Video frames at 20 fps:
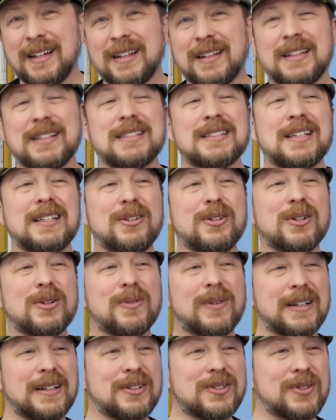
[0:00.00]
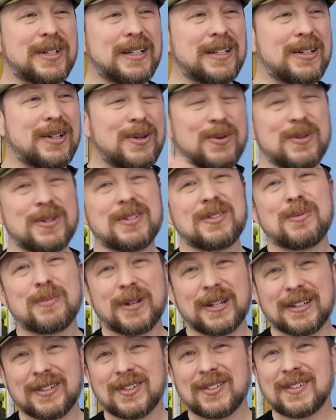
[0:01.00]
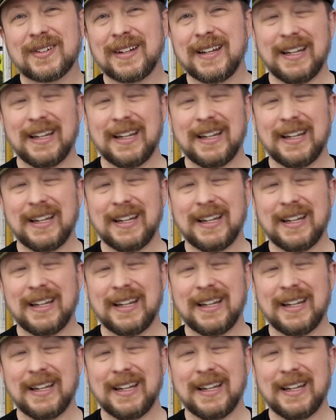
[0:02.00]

let's say you don't want to drink Coke so much